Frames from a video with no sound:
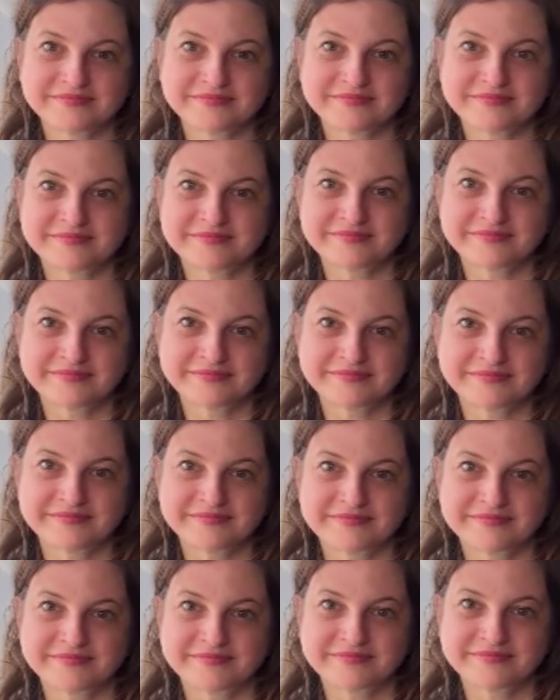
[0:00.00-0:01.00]

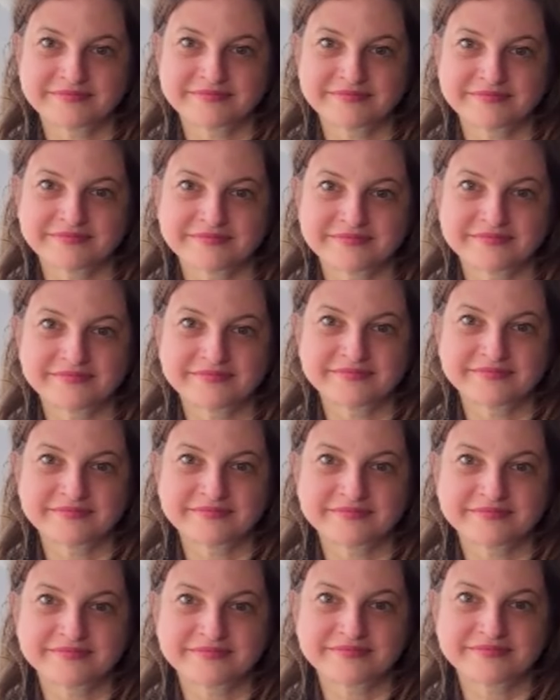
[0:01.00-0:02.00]

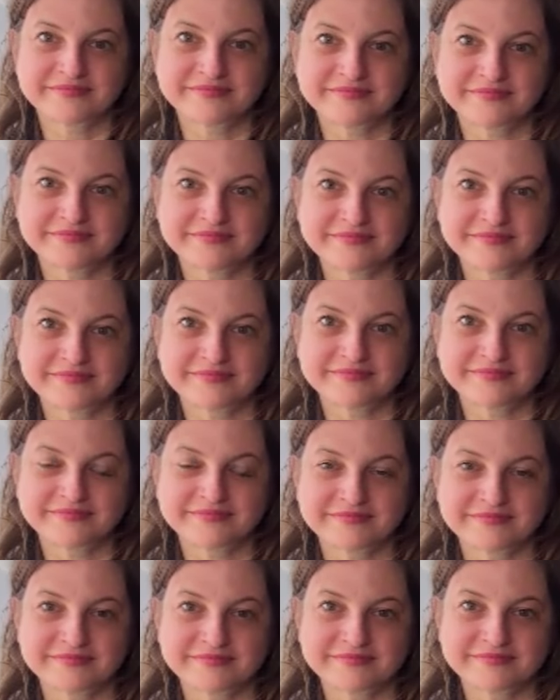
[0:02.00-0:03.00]

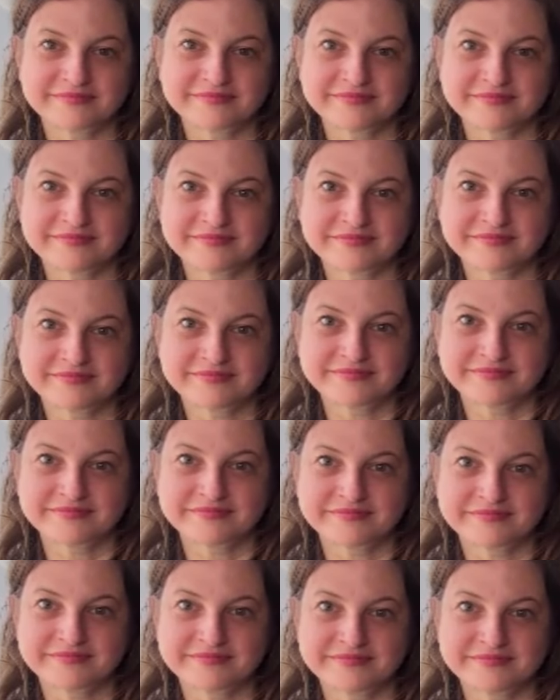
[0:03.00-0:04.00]

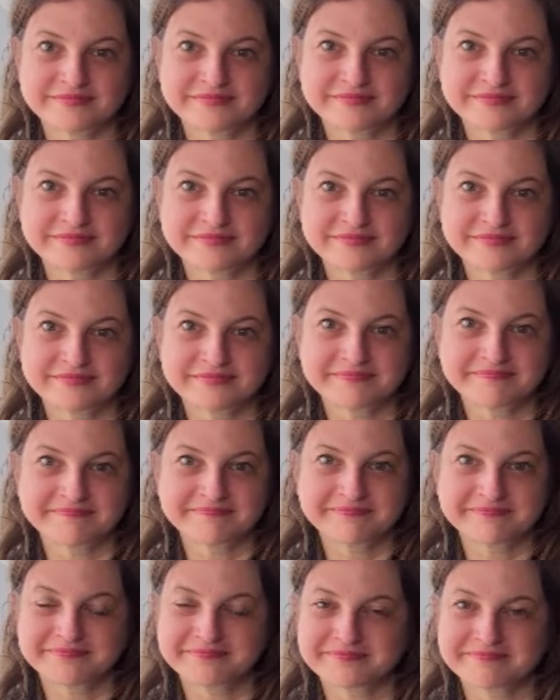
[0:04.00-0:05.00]

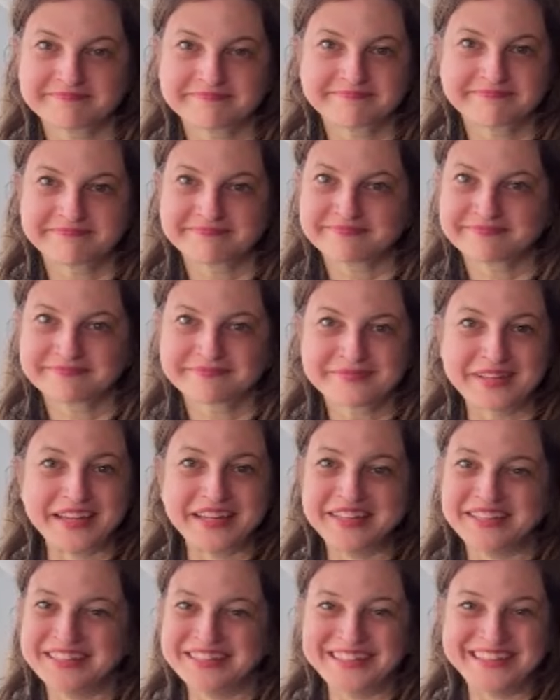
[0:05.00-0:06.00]

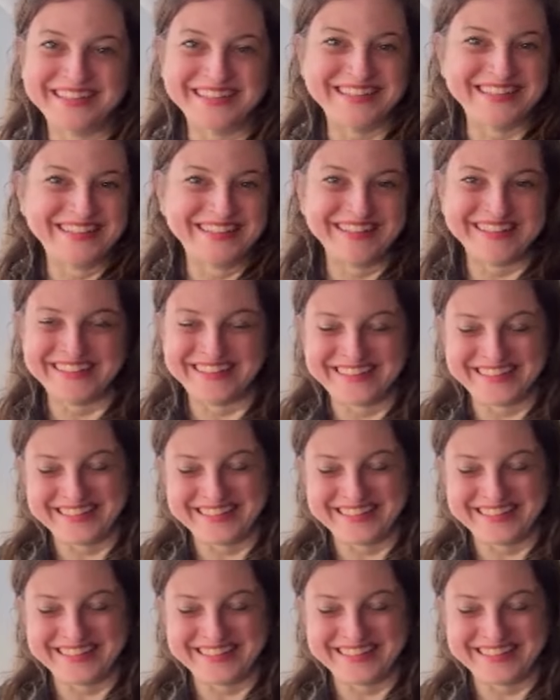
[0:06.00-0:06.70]
No words are spoken by the person on screen.